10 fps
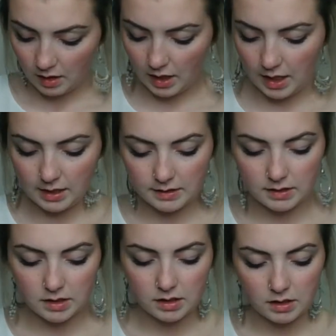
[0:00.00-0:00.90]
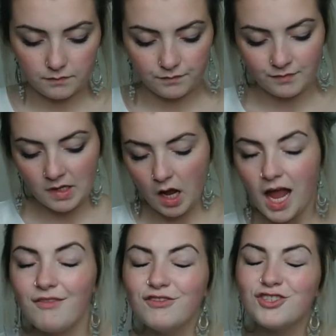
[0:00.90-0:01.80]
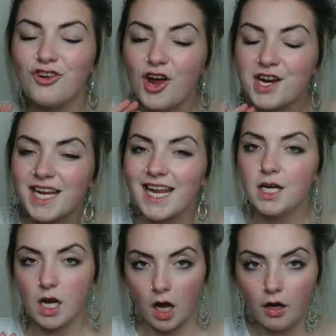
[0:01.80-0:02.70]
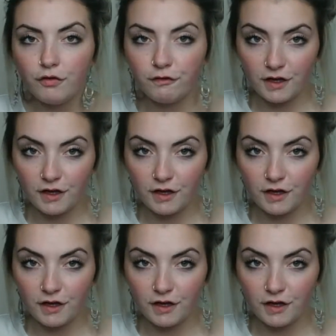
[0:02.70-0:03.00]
is, I haven't tried it enough